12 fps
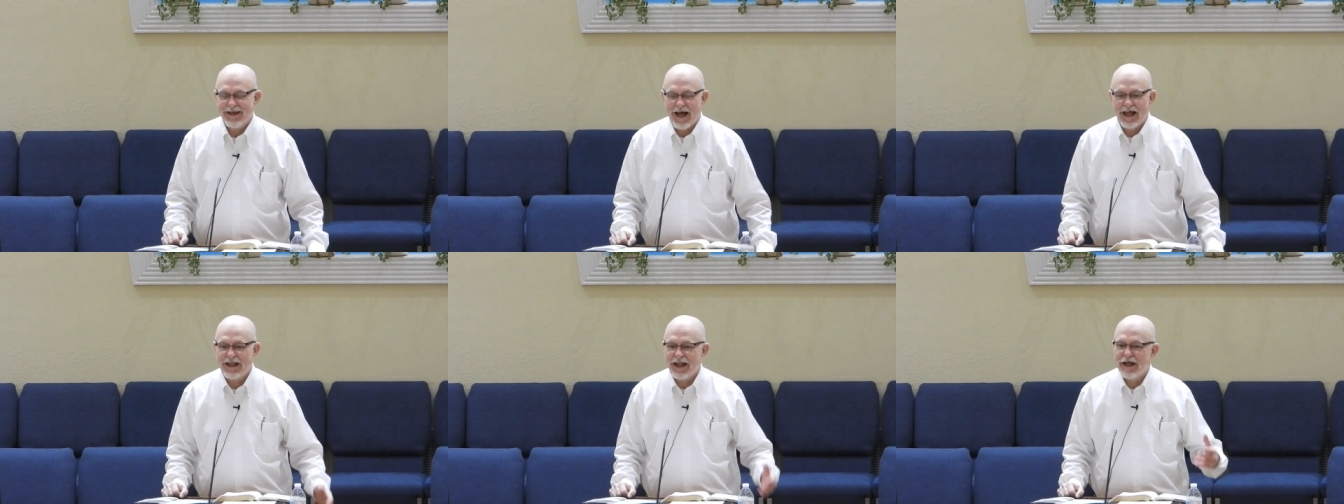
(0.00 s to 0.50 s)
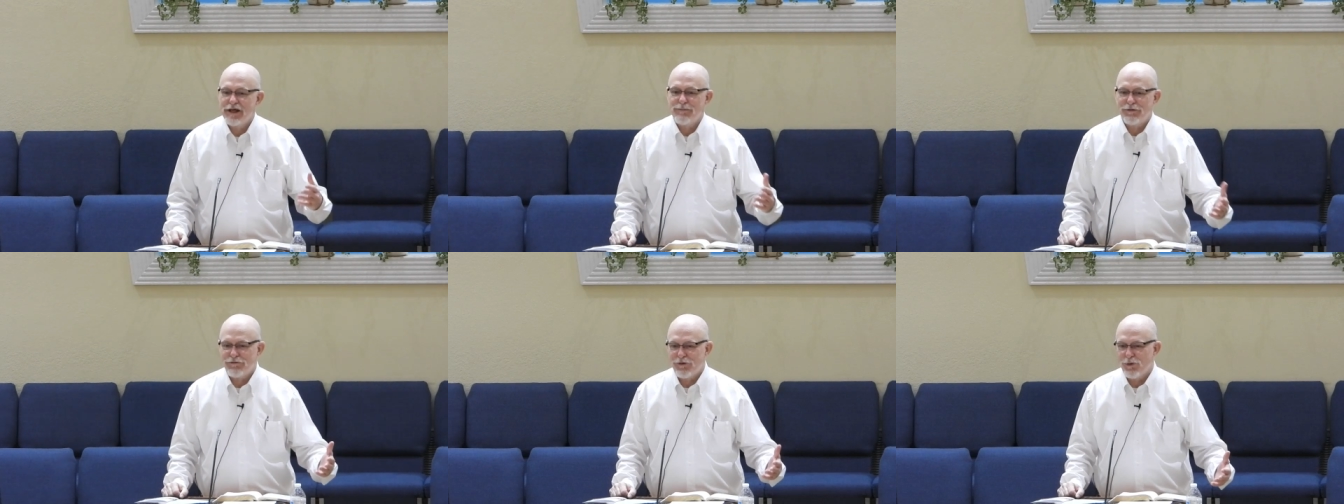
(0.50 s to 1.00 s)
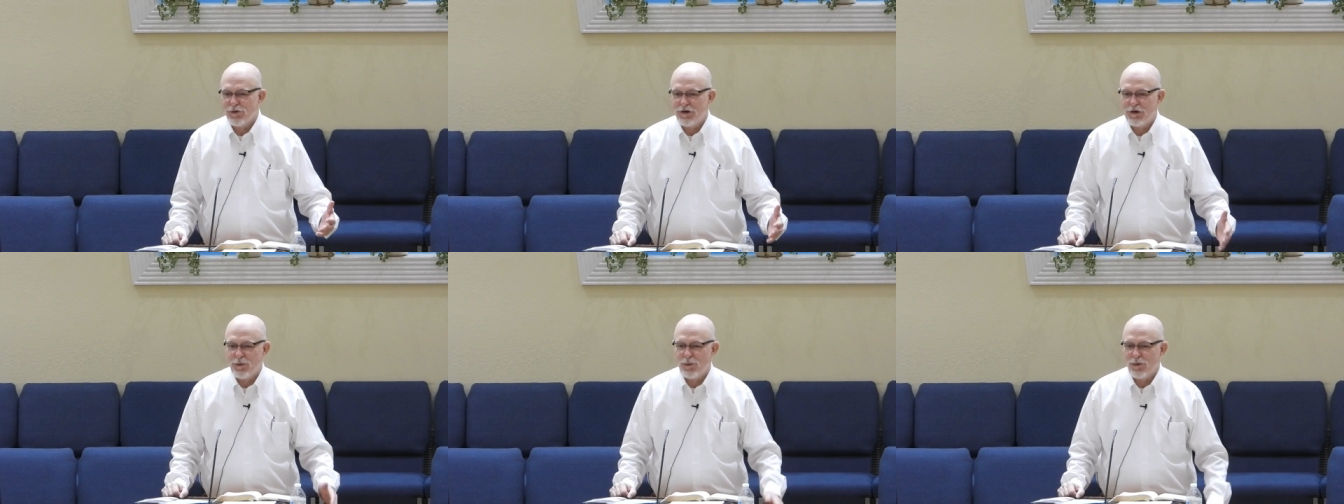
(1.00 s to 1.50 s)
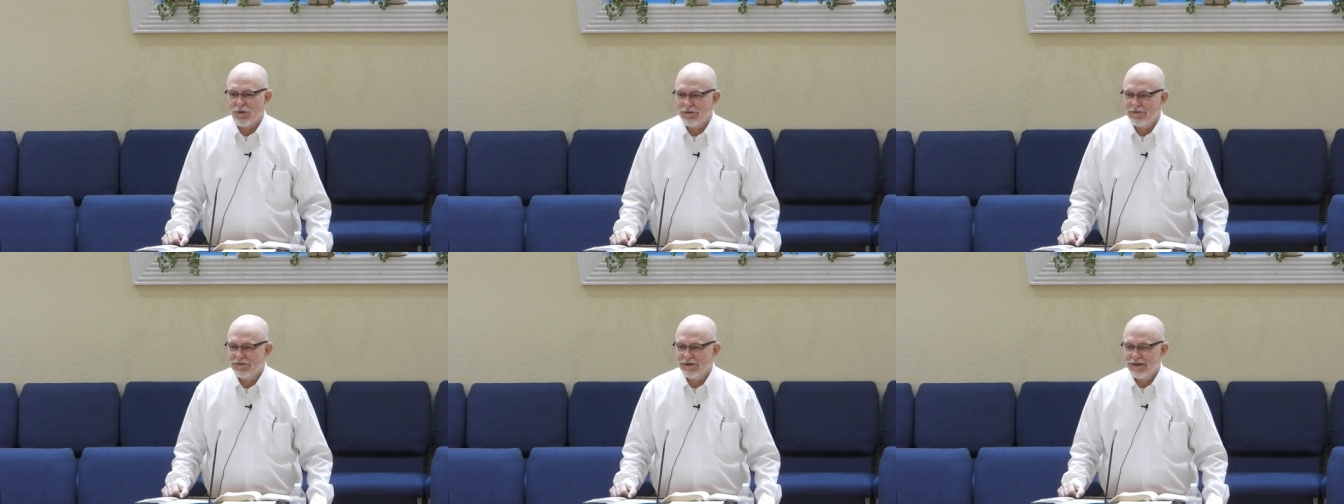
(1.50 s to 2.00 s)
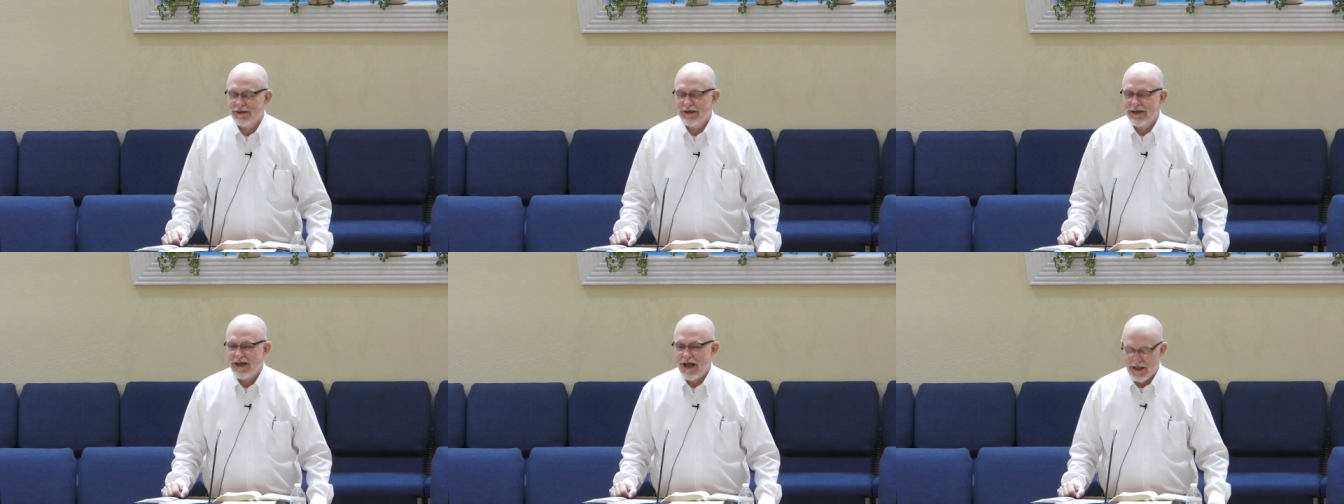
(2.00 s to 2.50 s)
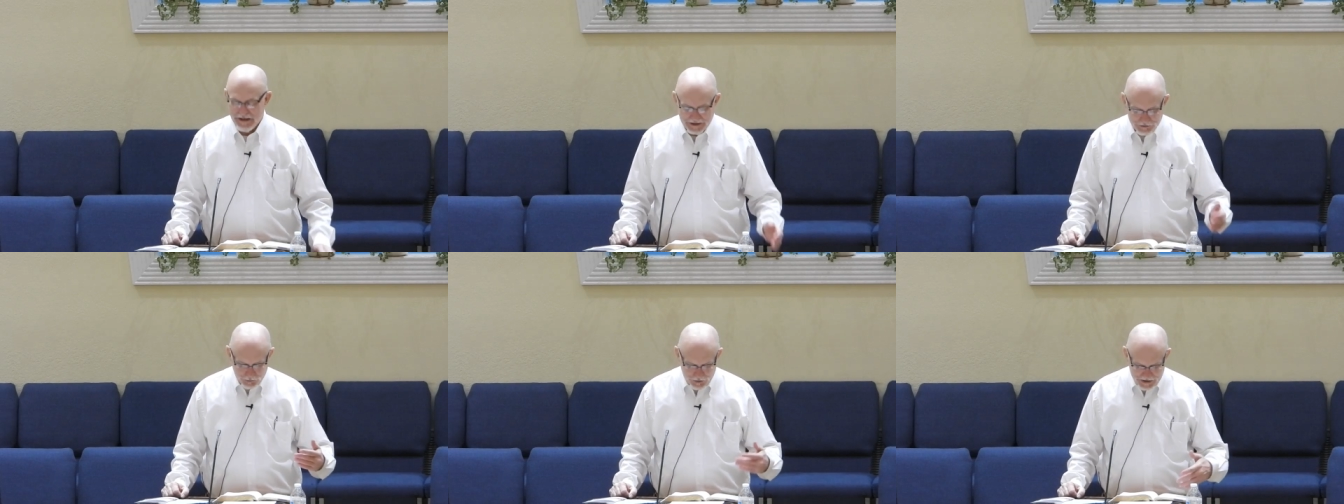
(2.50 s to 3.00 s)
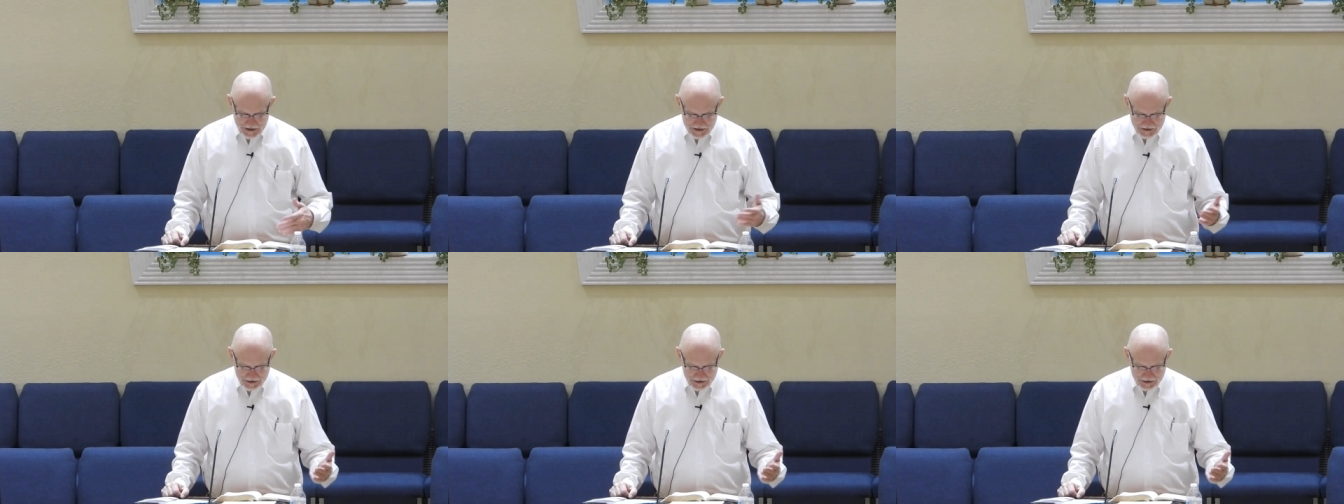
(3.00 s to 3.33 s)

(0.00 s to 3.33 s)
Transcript: I laid it before the Lord. And that's what he